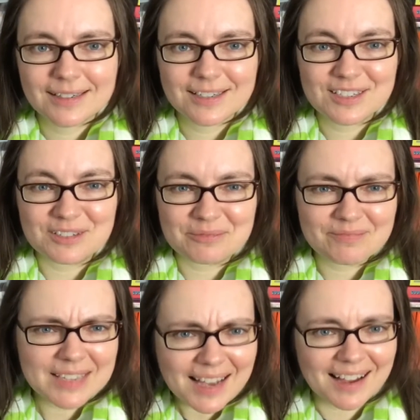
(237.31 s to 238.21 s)
So
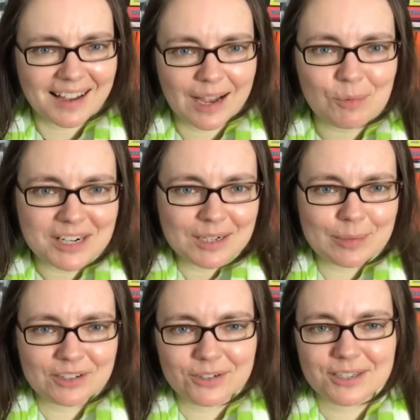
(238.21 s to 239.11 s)
yeah, I want to hear about
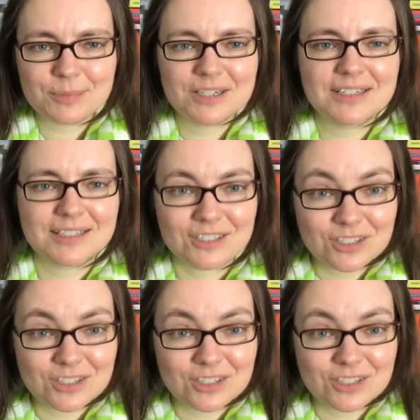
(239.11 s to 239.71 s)
your experiences.